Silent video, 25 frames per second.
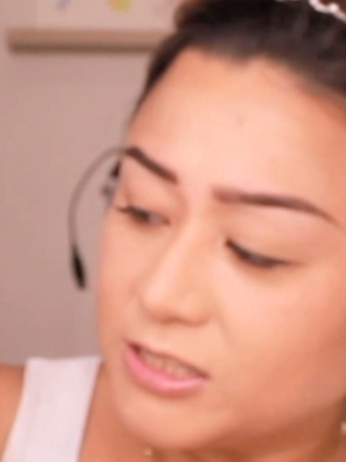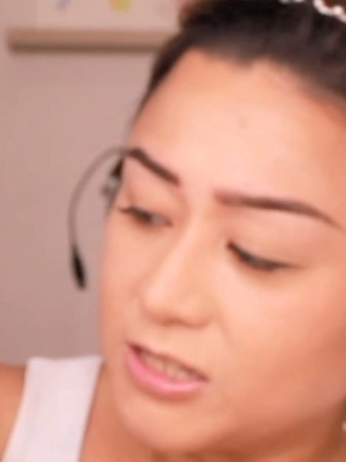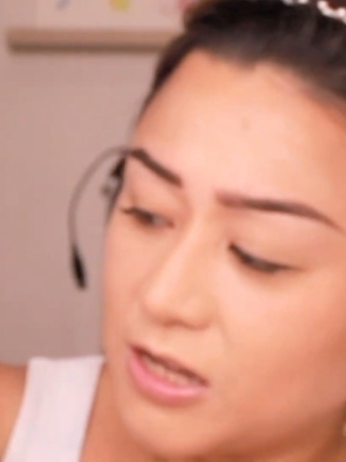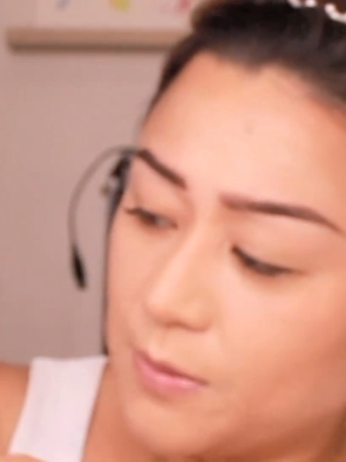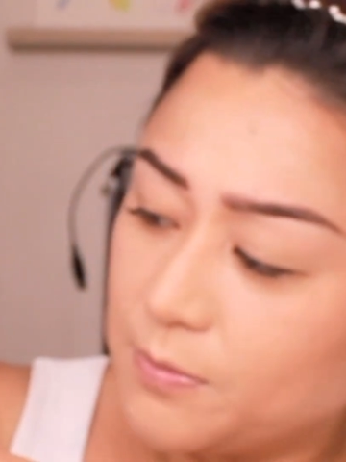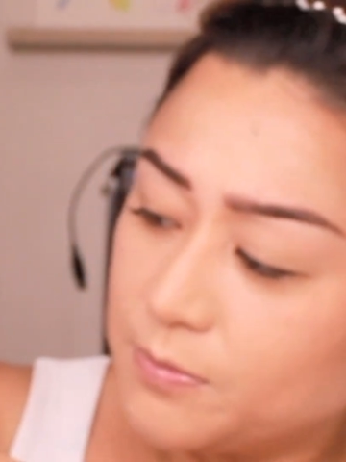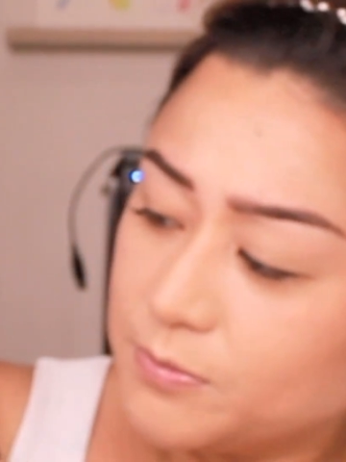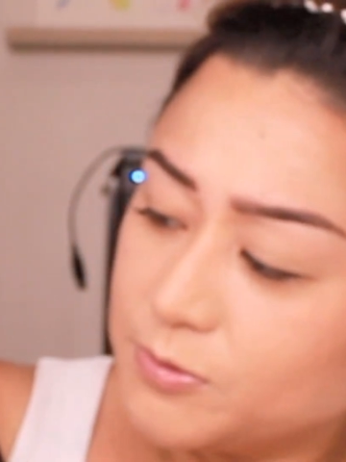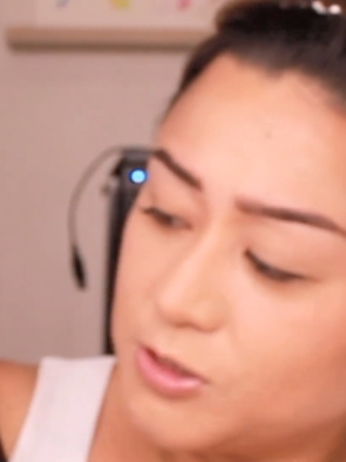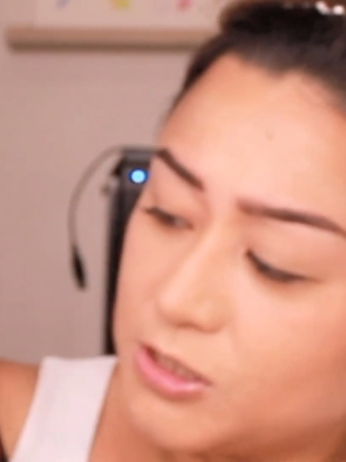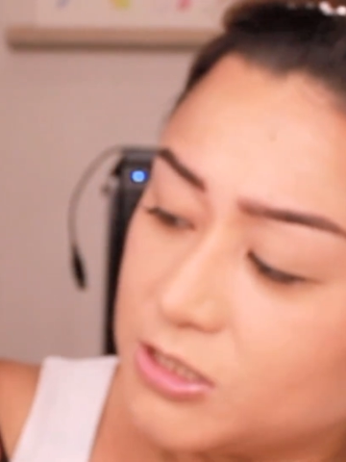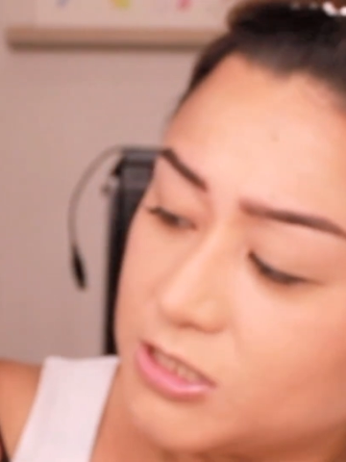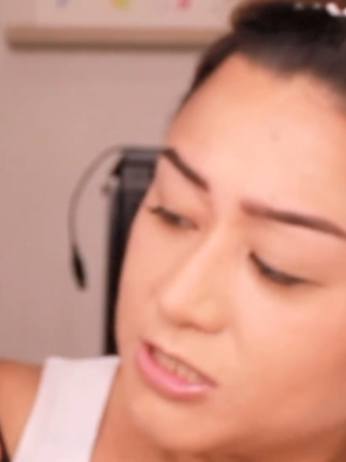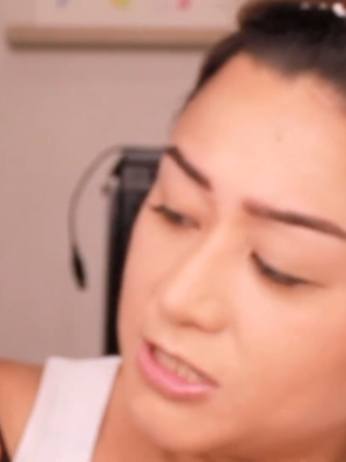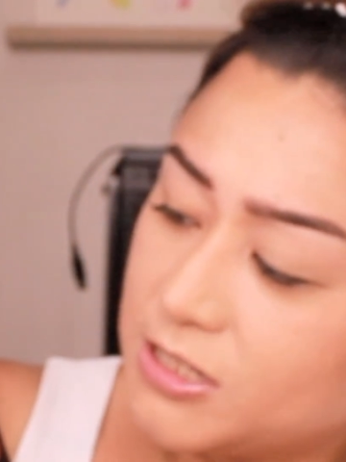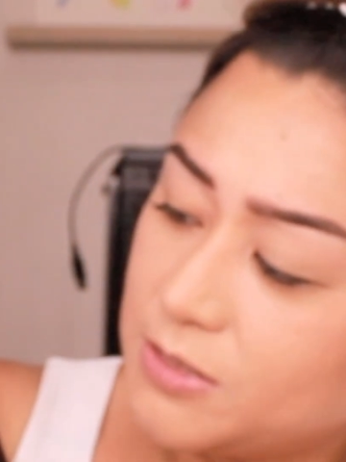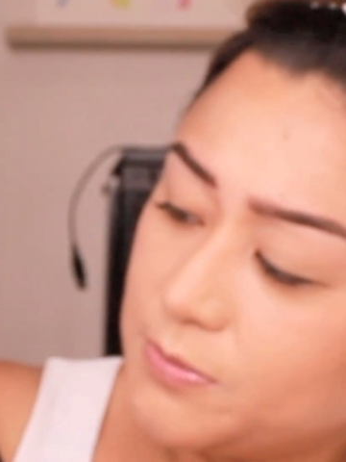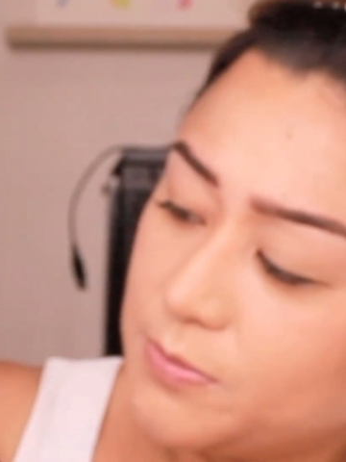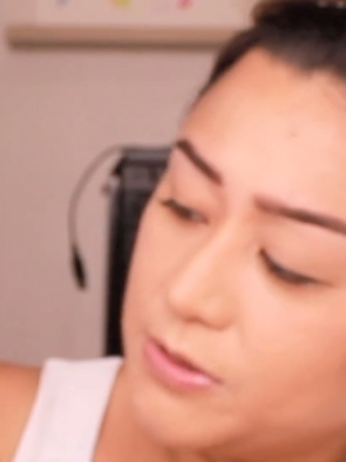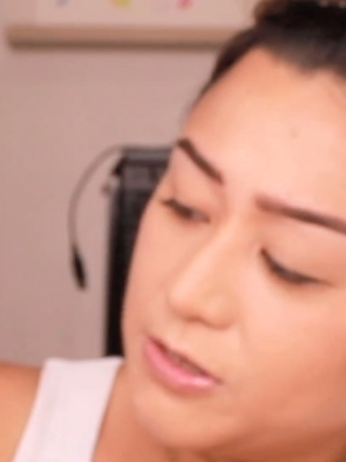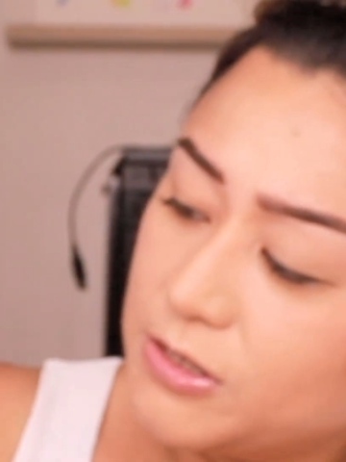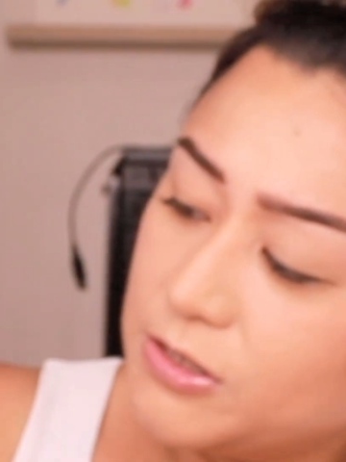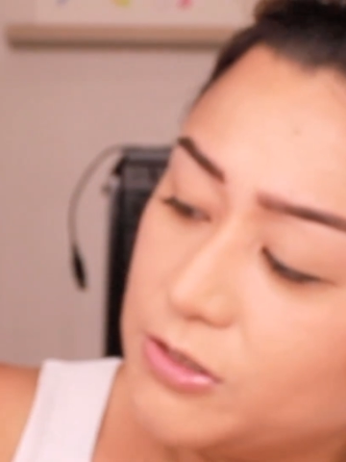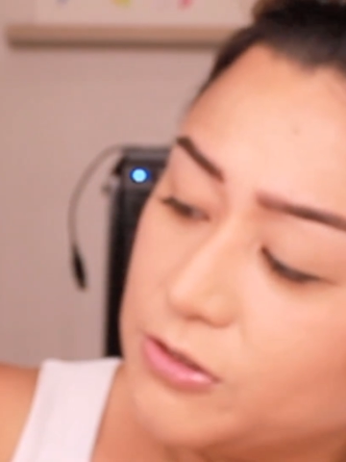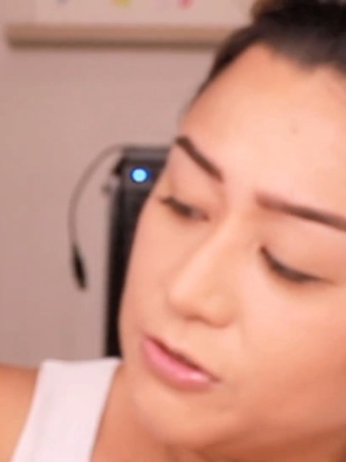So I'm just gonna
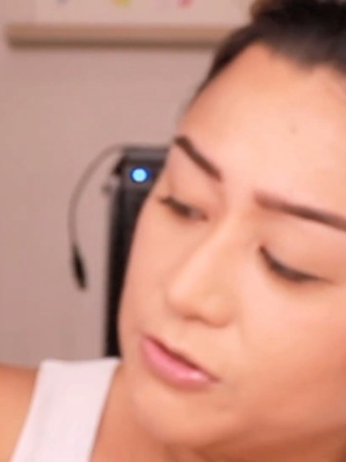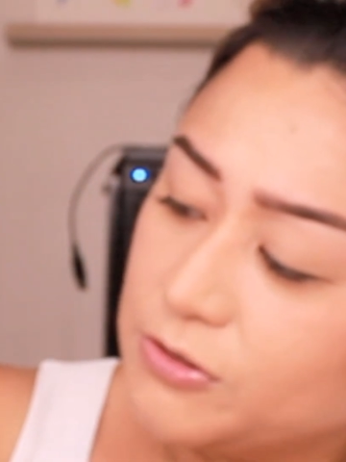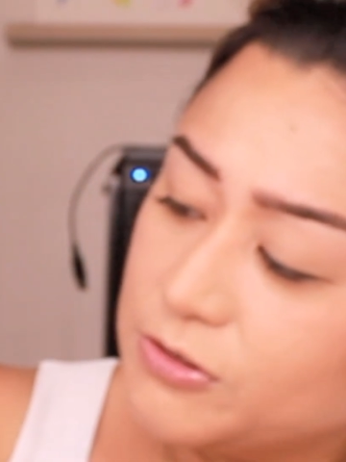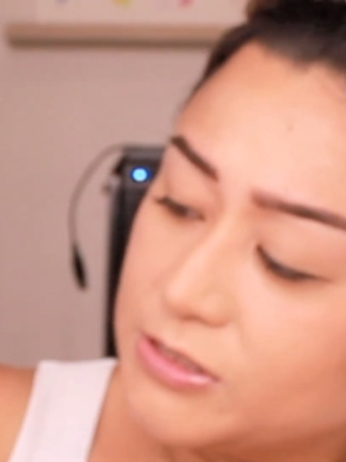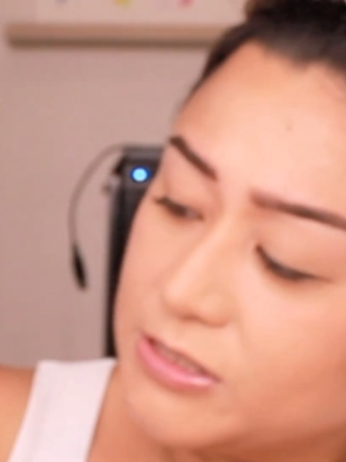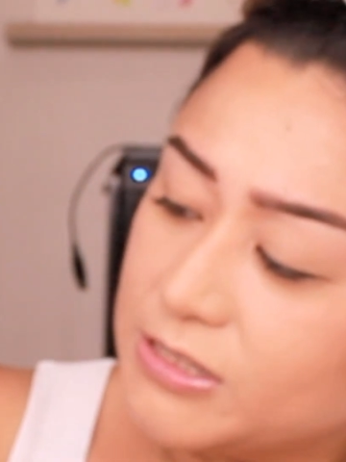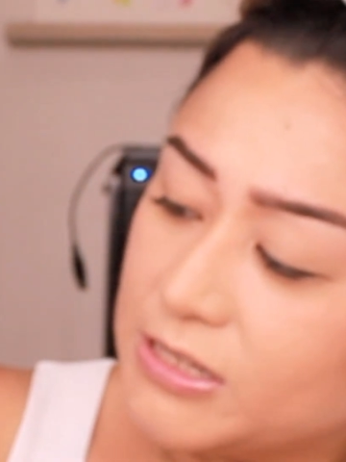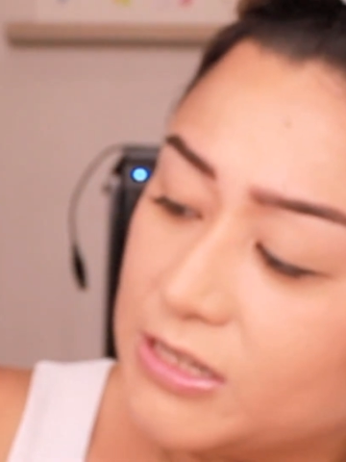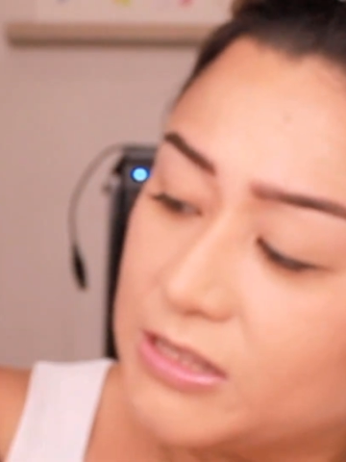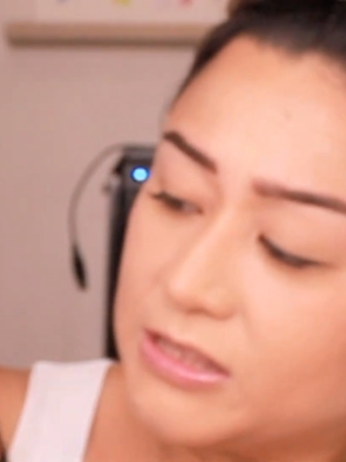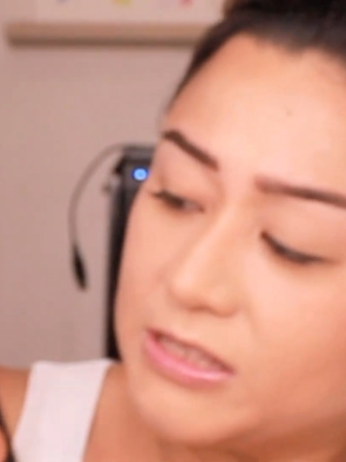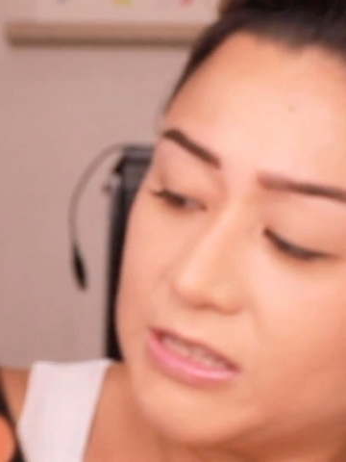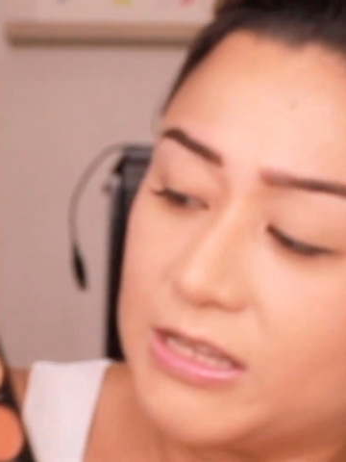be using